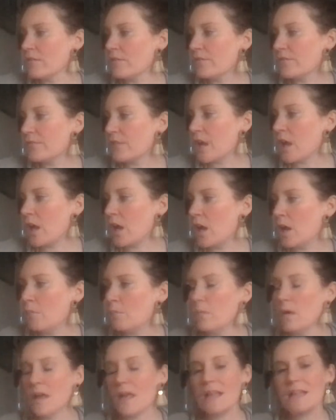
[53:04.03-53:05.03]

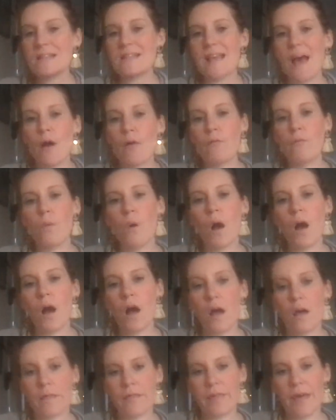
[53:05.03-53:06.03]
of
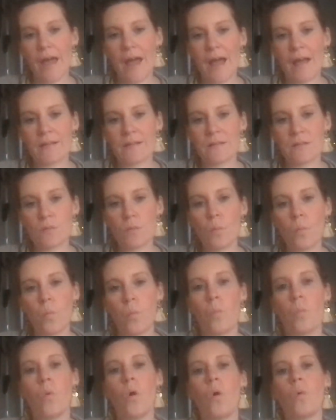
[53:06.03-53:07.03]
self-worth and
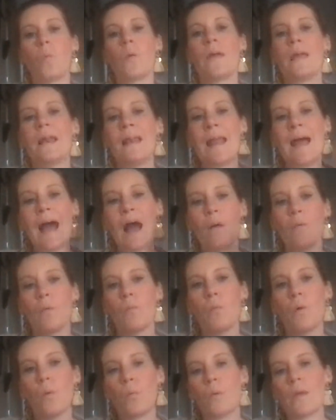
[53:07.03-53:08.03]
what we allow
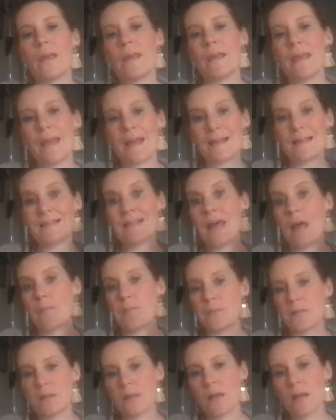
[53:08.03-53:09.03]
and what we
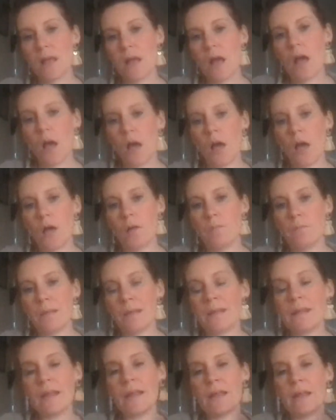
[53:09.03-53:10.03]
accept
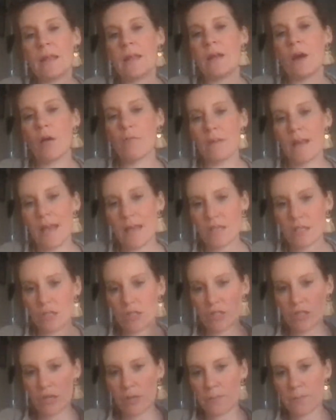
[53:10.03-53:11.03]
in our
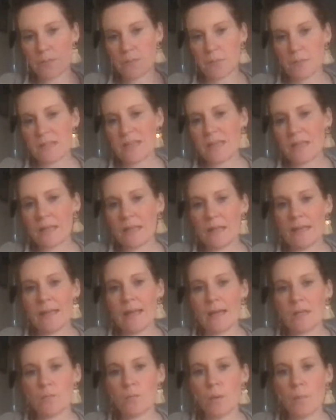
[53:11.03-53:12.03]
relationships, particularly
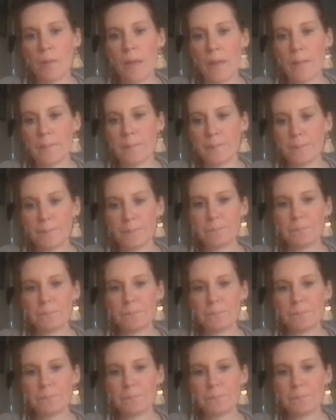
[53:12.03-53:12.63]
as women.